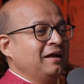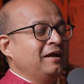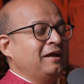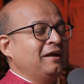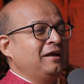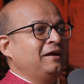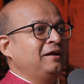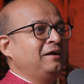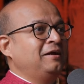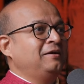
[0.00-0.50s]

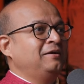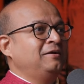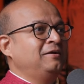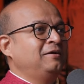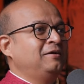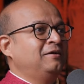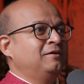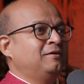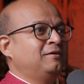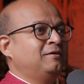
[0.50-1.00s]

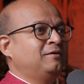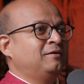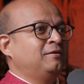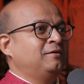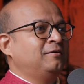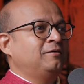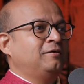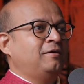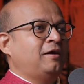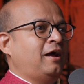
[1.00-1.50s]
And
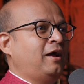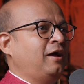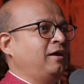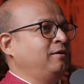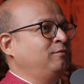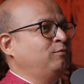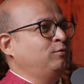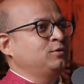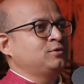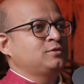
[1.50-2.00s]
uh,
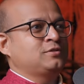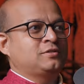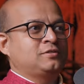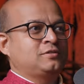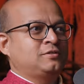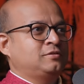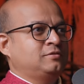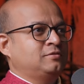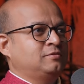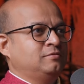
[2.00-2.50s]
I
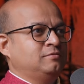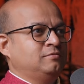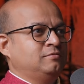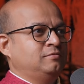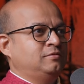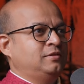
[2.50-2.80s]
was,